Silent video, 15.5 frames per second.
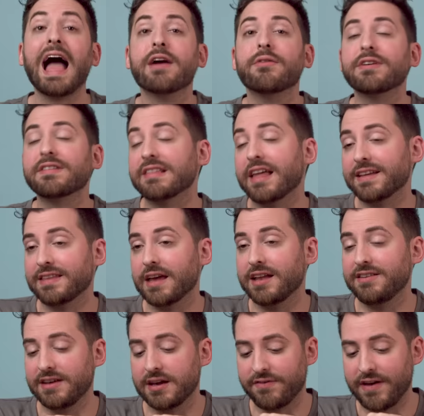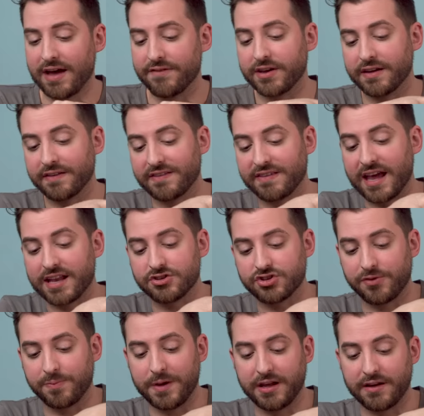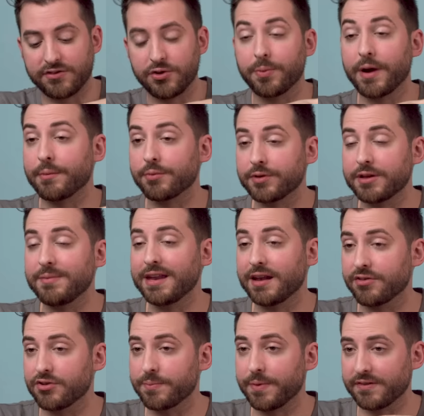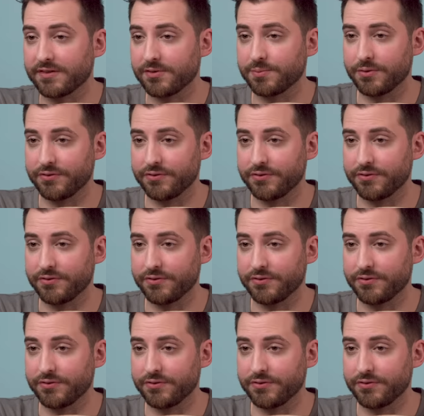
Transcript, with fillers: I always like the idea of having a scent just because you probably meet other business